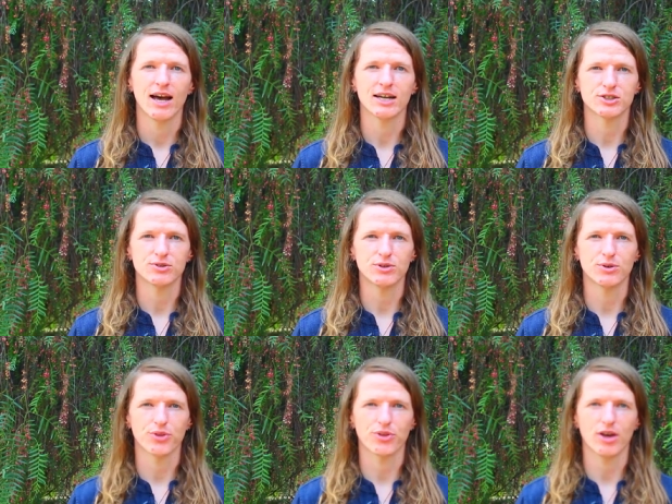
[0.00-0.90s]
a
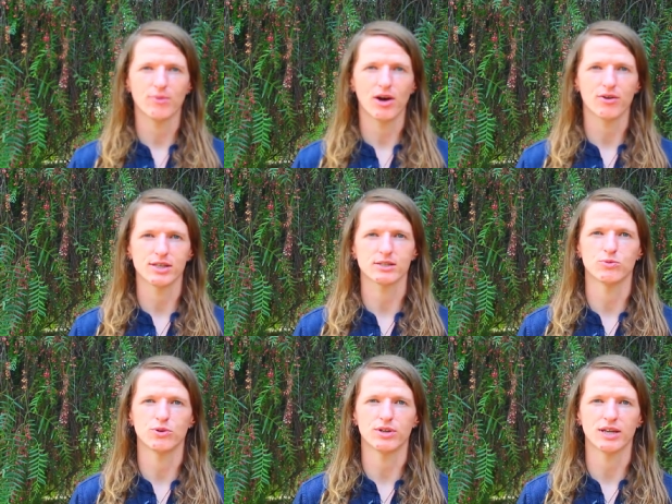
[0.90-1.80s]
truth about this
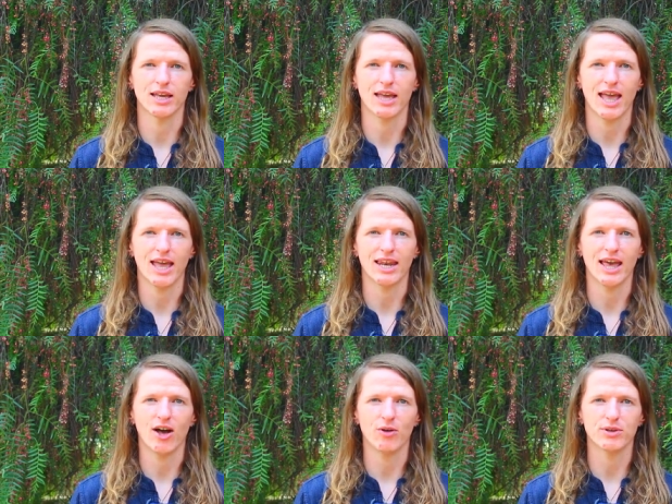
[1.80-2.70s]
wounding and
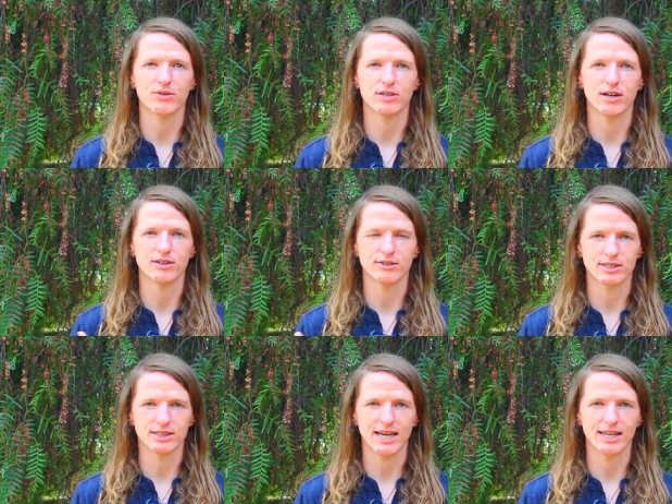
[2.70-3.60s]
help you to
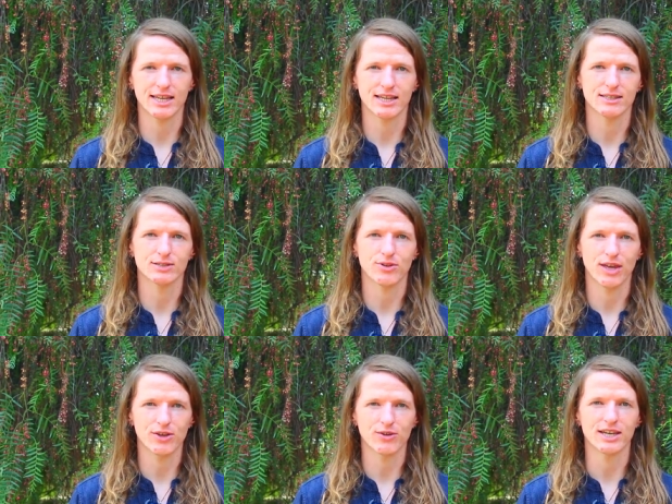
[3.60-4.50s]
understand it so
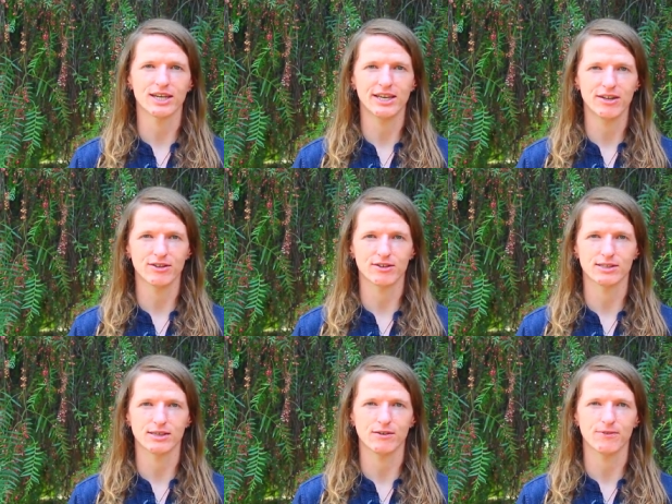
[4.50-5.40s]
that you can heal
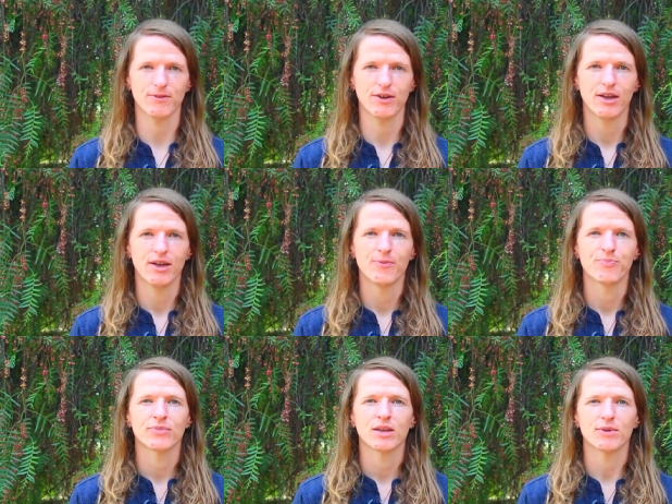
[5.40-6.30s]
yourself.
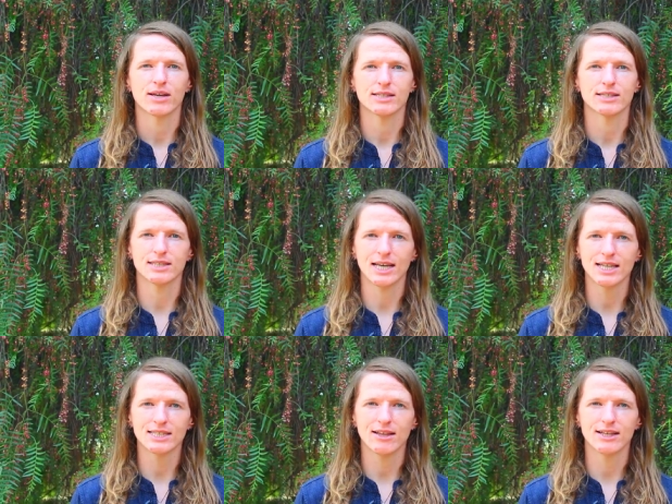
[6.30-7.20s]
Because the
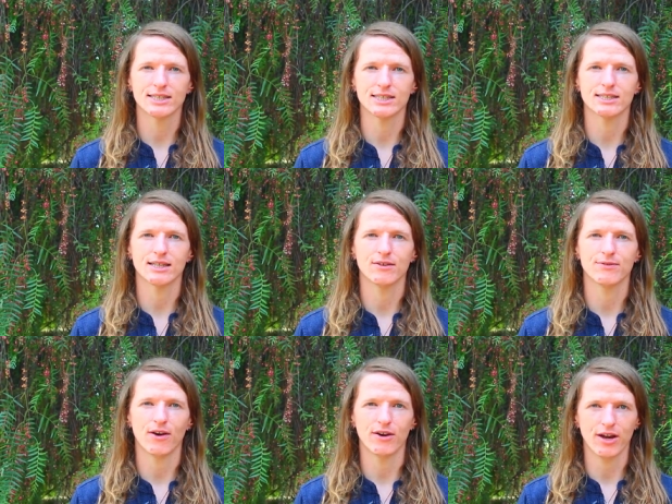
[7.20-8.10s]
psychedelics itself
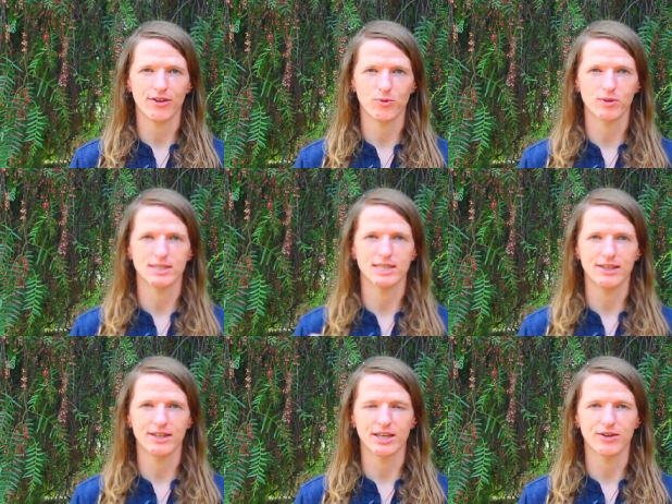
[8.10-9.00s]
are not the ones
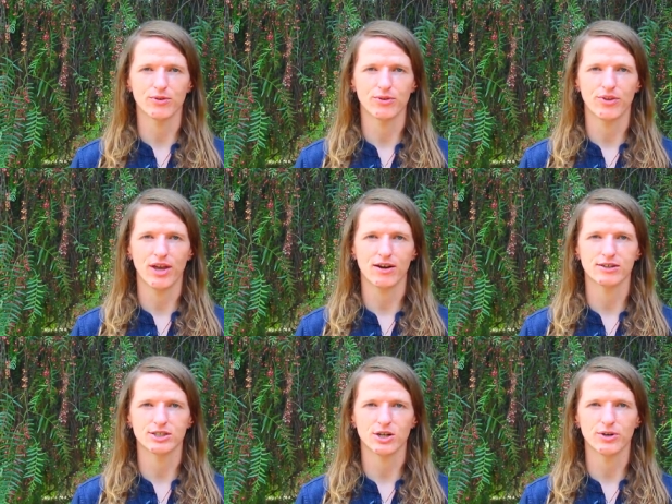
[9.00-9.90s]
healing you. They're
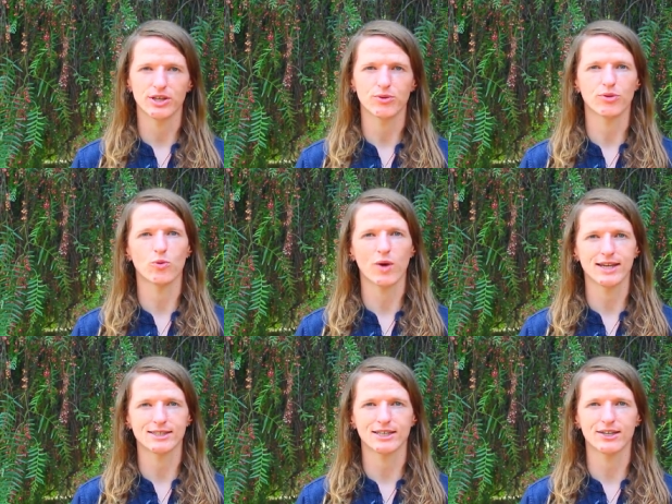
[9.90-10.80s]
showing you the
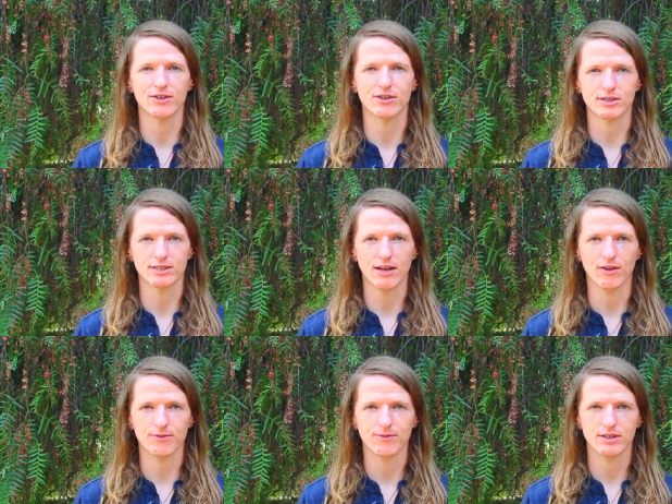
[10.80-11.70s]
way to heal
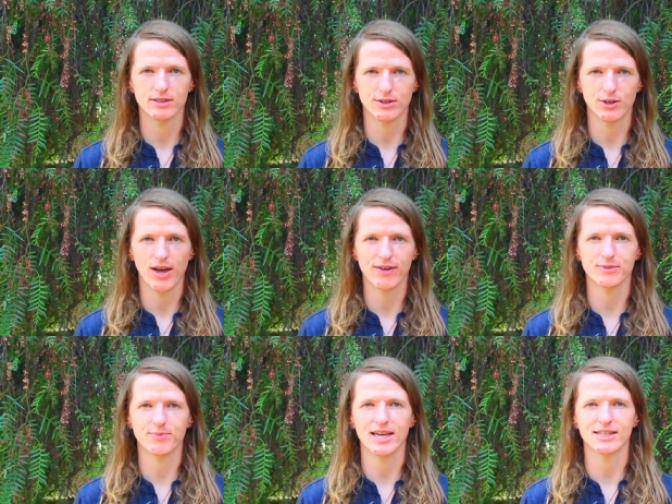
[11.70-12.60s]
yourself. So you have
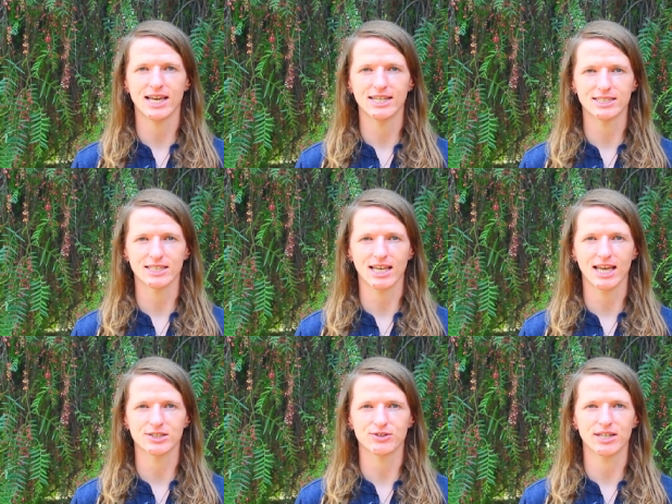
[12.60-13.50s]
to pay attention
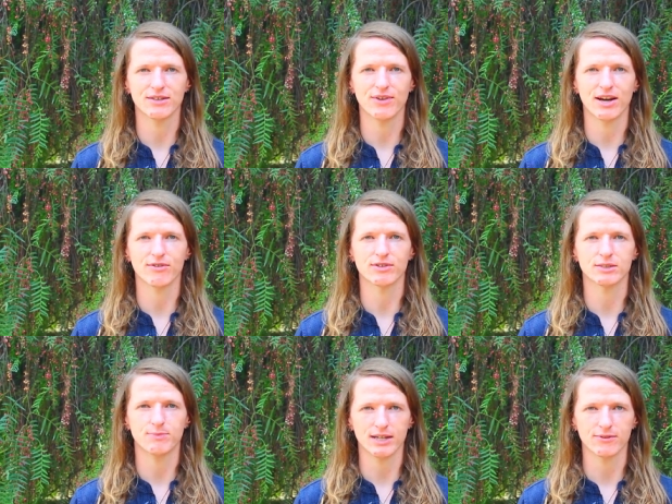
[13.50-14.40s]
and treat it very
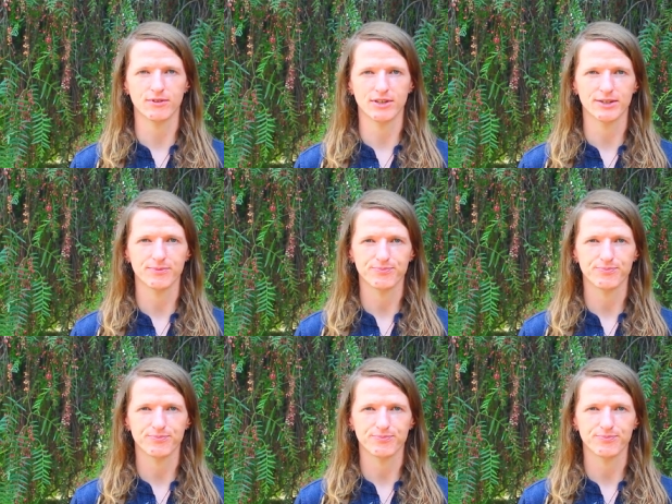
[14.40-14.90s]
respectfully.